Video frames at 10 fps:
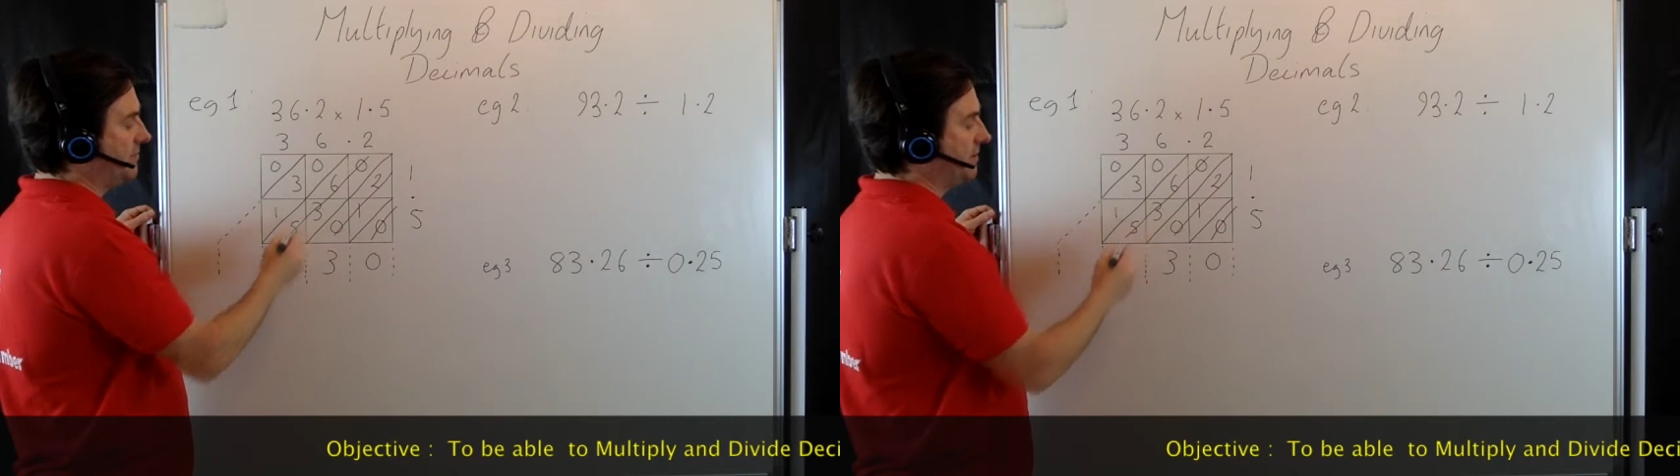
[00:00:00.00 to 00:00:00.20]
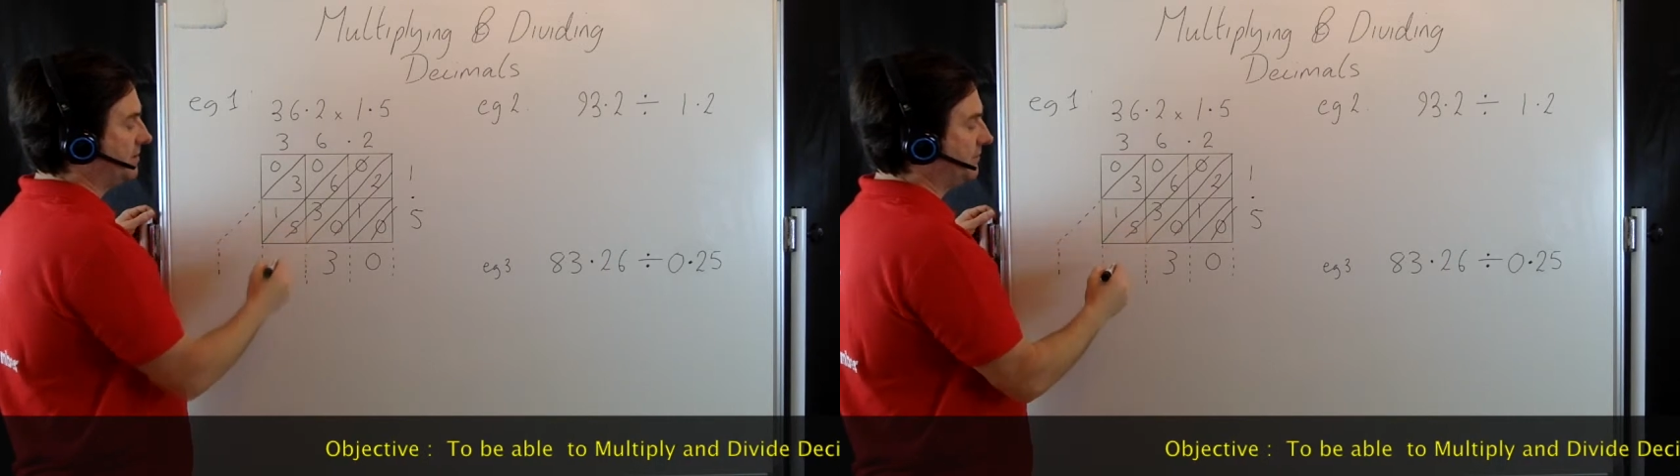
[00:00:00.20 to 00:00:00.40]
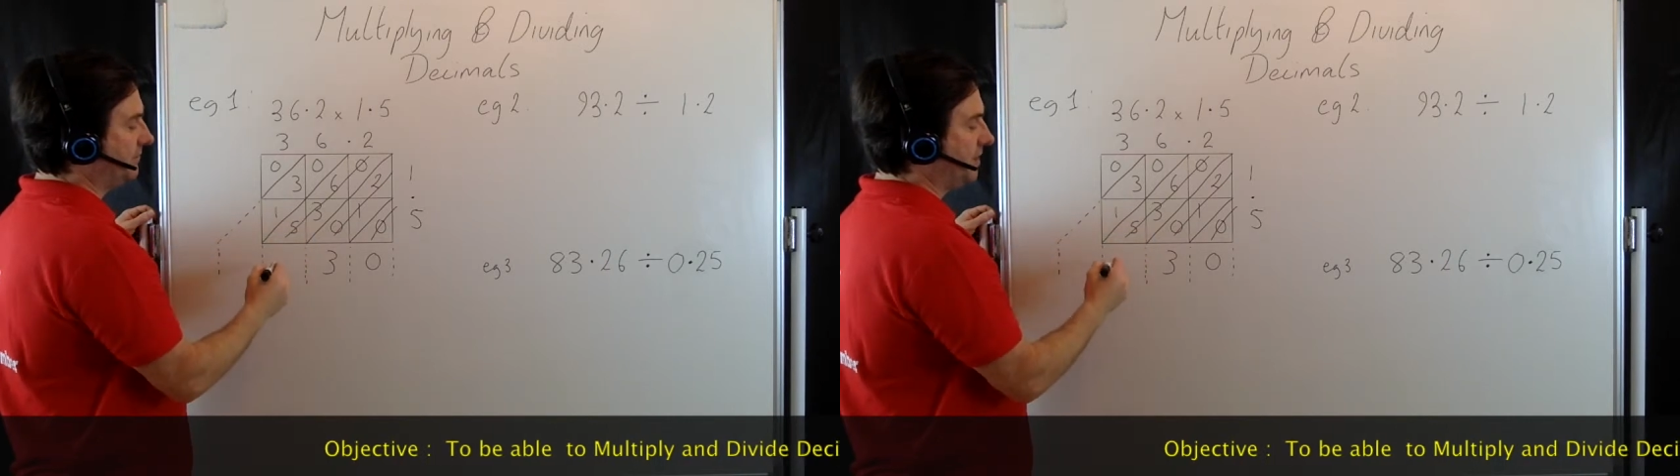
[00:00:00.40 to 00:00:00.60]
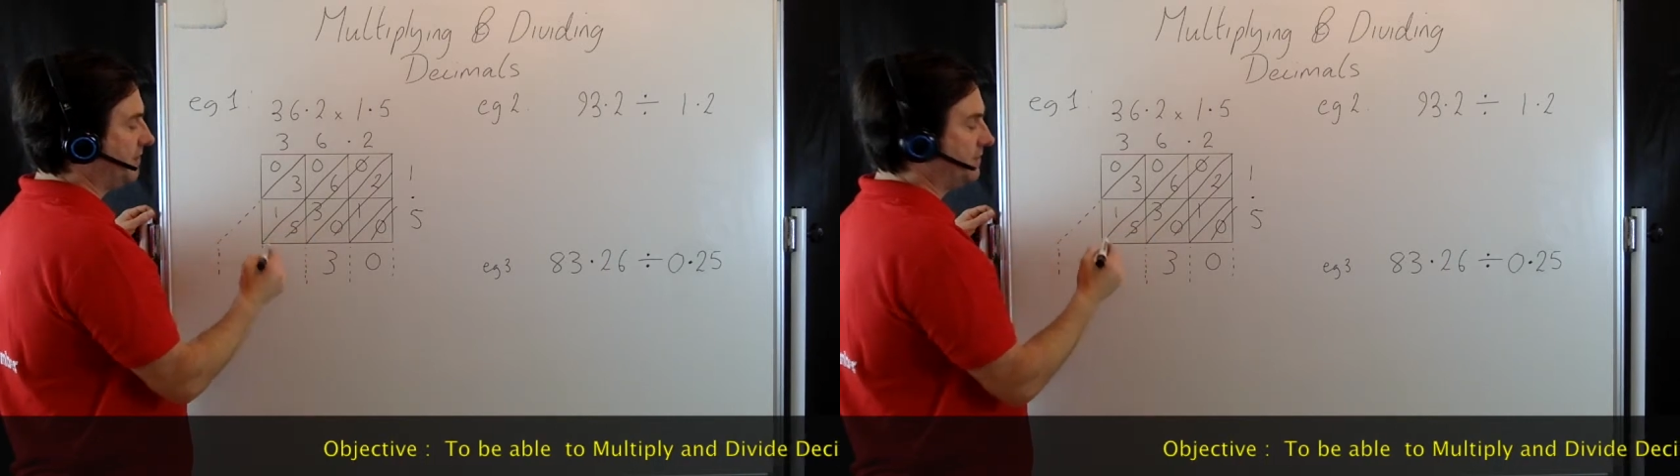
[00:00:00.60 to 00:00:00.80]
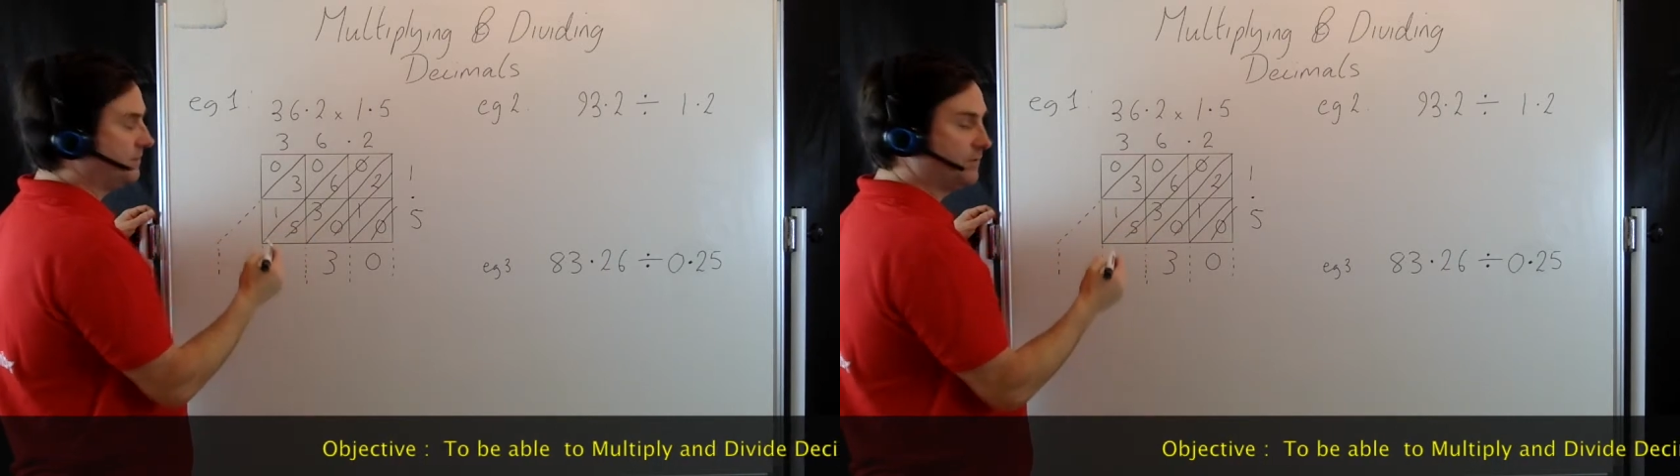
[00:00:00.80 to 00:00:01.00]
plus the 5 is